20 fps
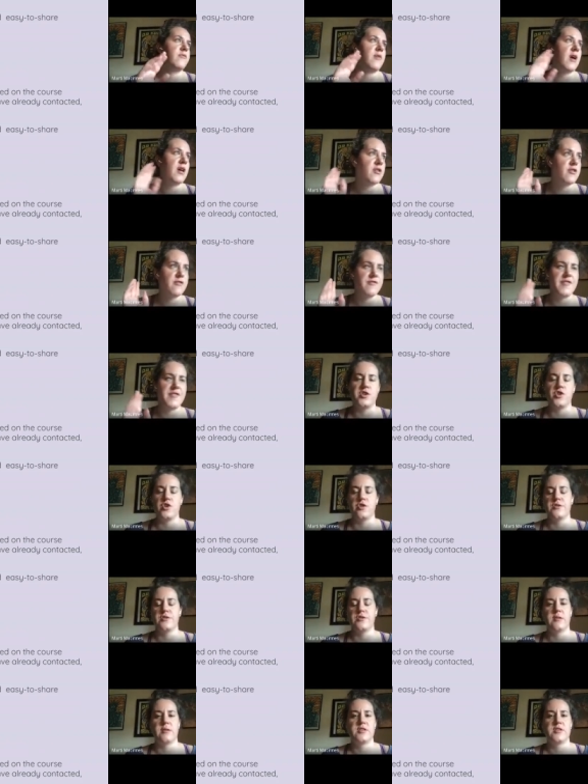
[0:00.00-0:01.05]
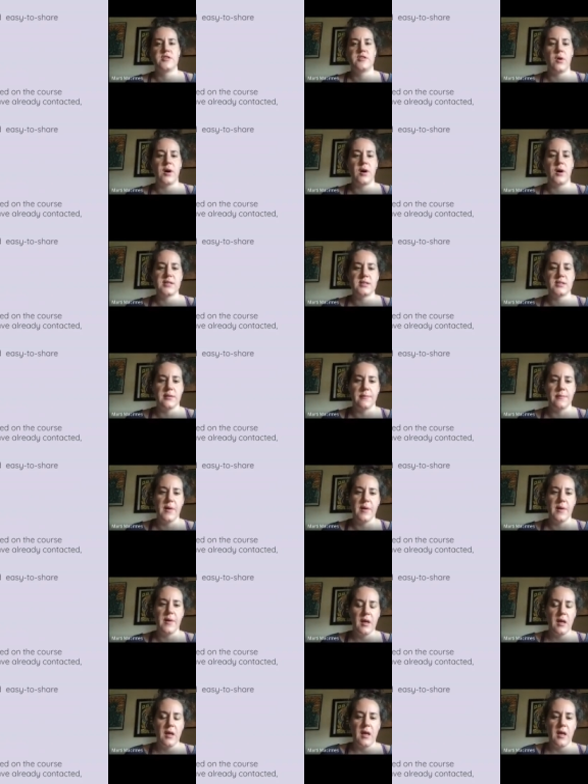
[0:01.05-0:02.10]
other features and that was so
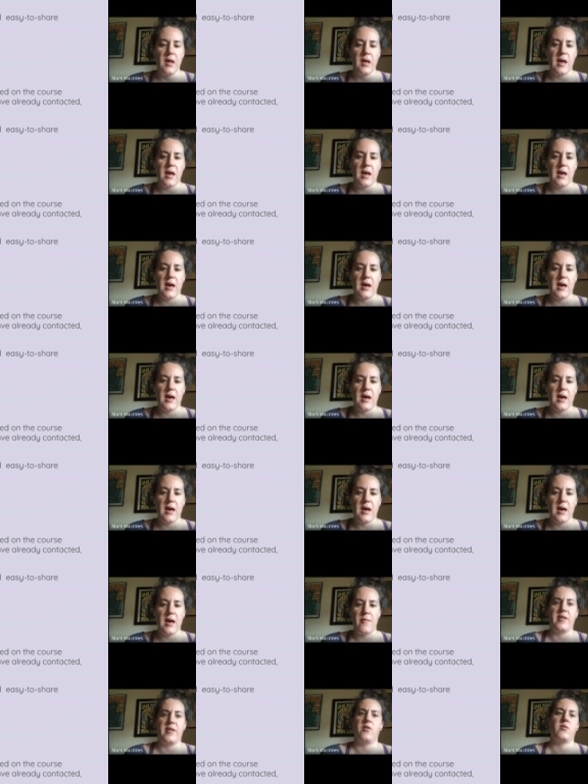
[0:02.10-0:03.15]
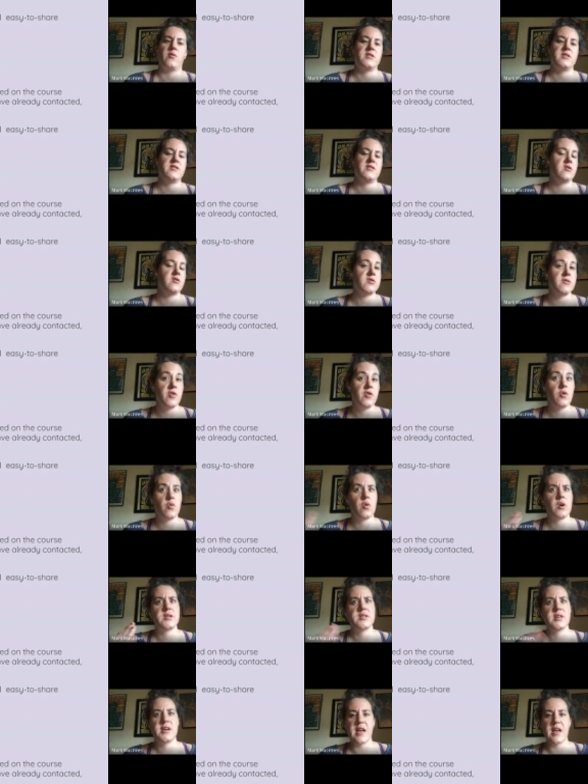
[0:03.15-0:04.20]
awesome um, or like the ones
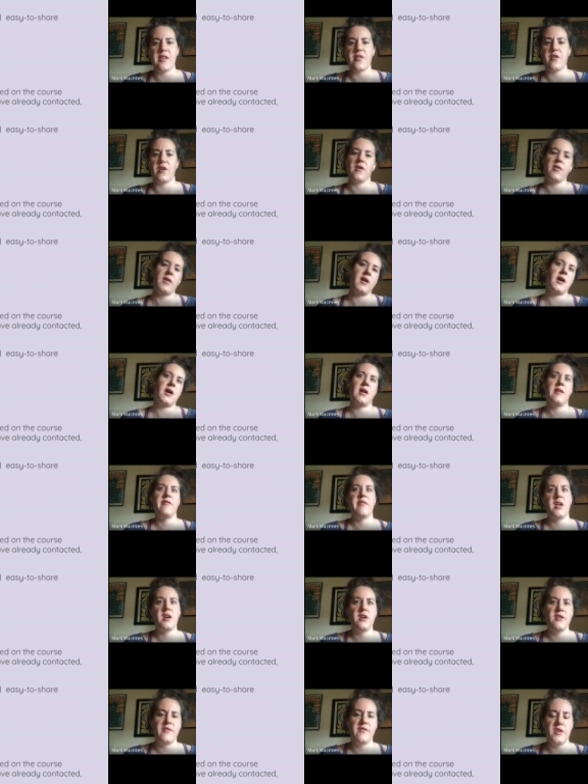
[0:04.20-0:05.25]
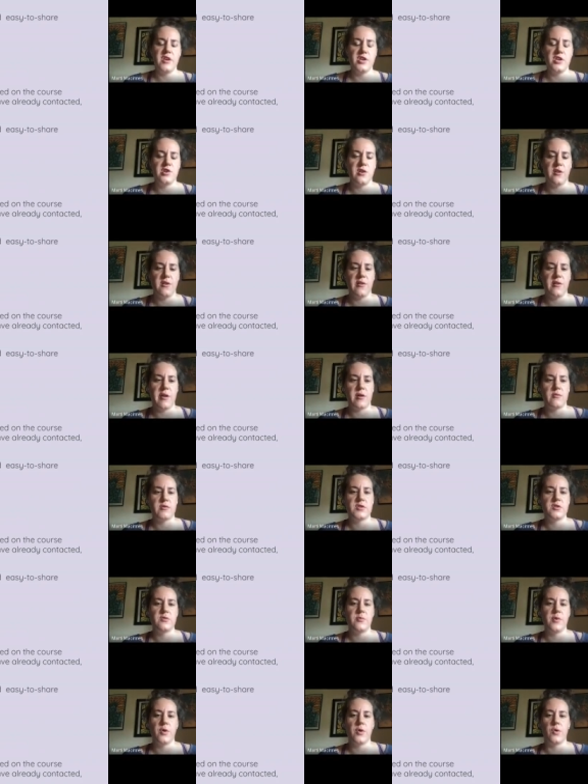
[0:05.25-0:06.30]
those of you who work together and like kind of interviewed each other
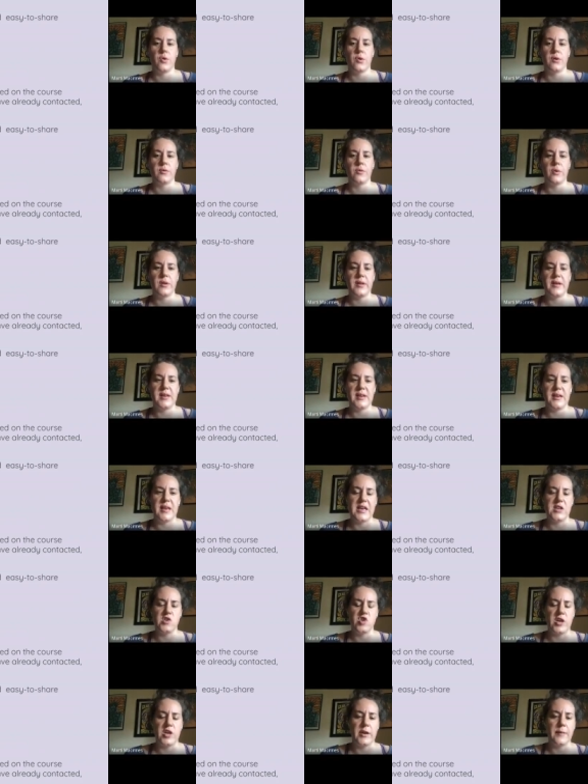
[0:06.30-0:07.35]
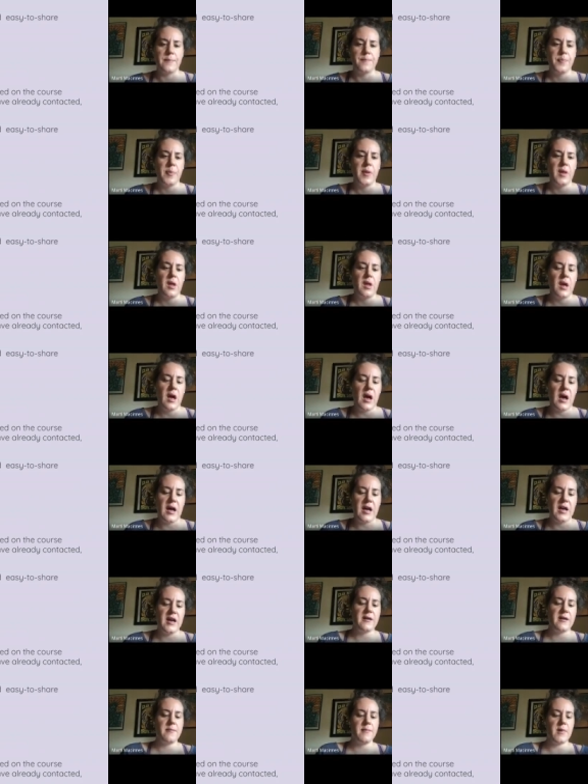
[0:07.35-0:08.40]
that was super cool and really engaging
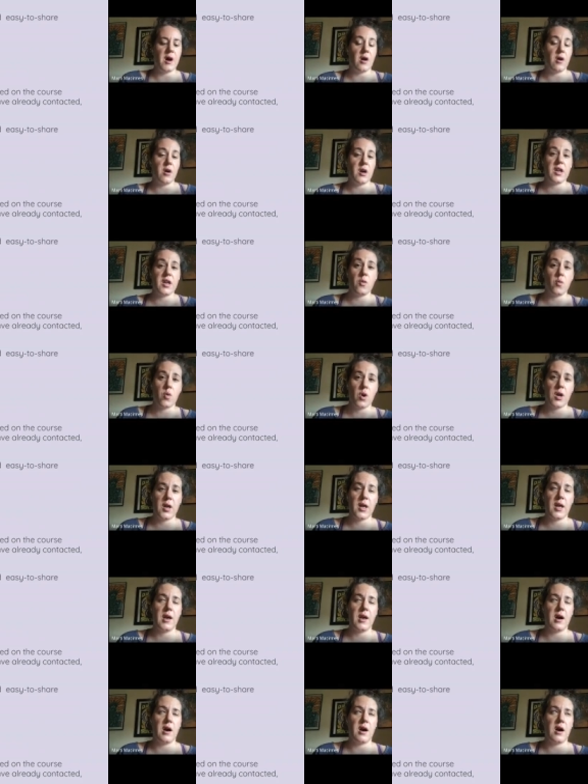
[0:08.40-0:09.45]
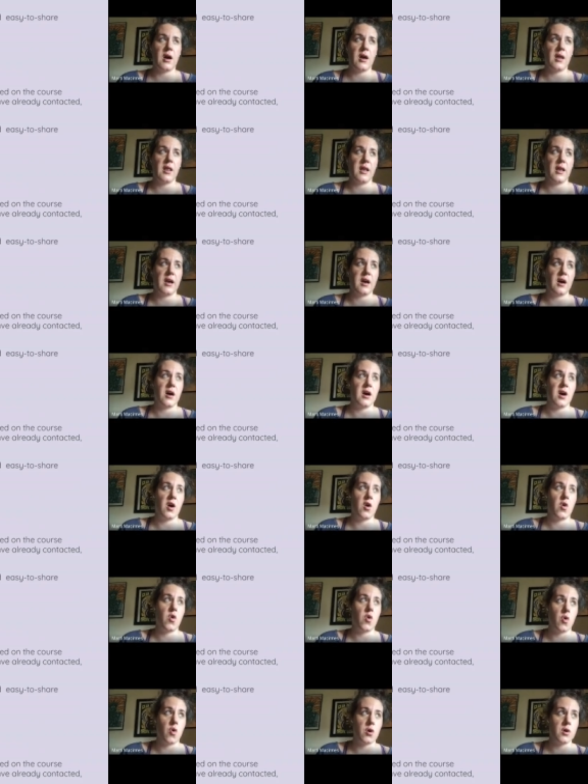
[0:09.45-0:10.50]
i am already working on like a
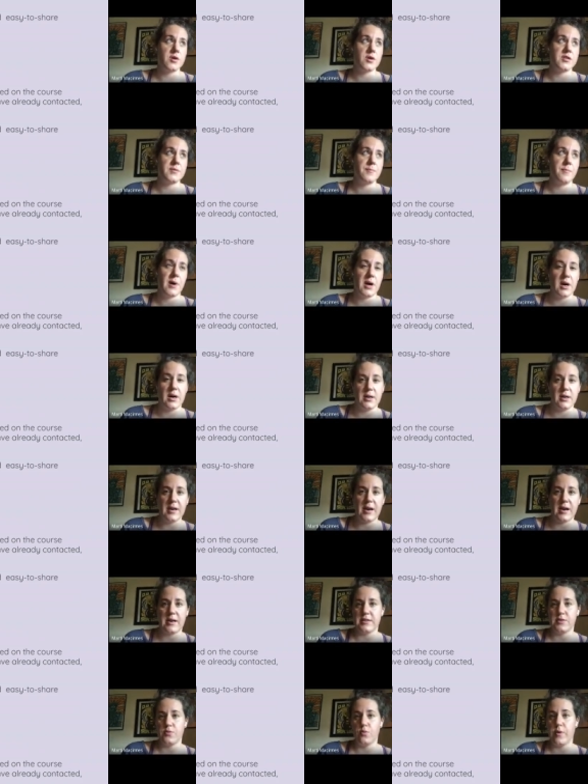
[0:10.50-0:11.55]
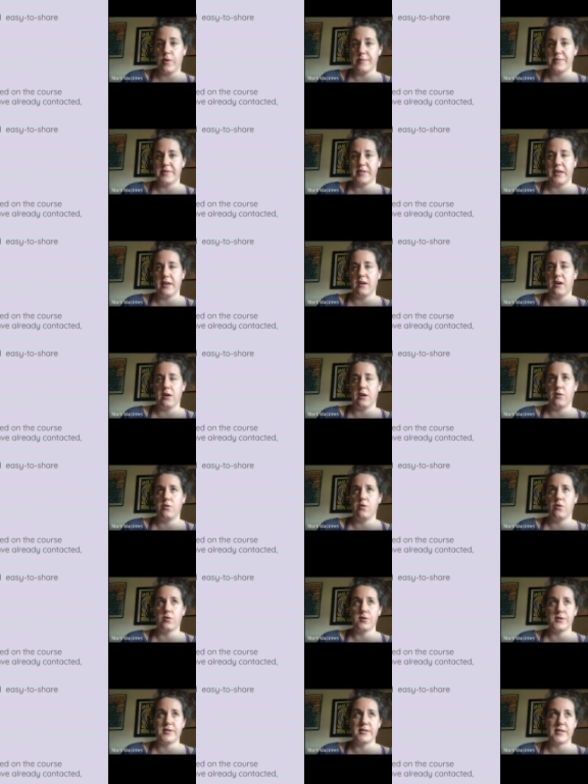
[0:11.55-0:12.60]
course podcast website on
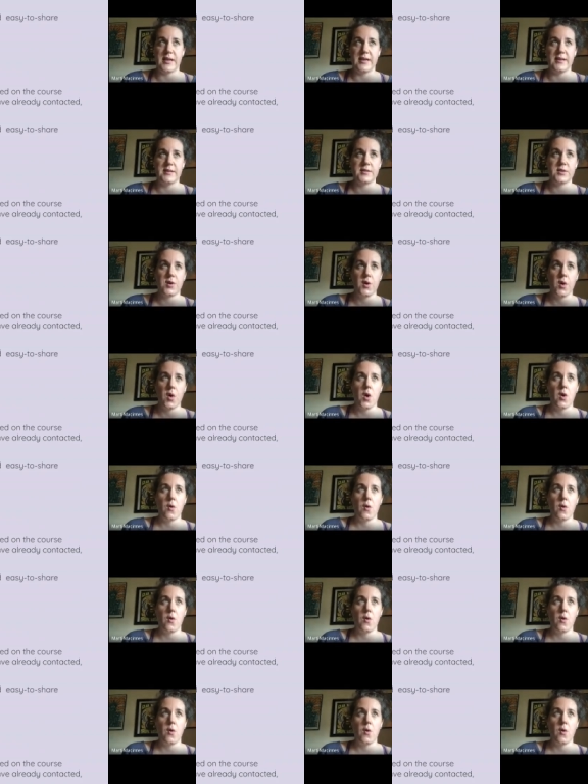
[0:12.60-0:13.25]
google sites